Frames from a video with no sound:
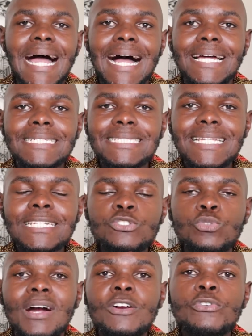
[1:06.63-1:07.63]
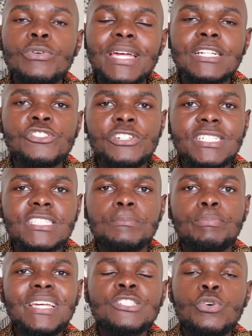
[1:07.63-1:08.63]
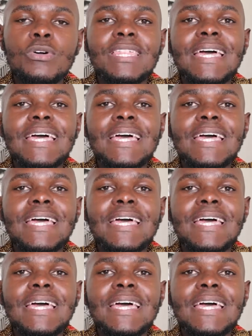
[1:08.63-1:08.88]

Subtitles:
and starts to accrue interest based on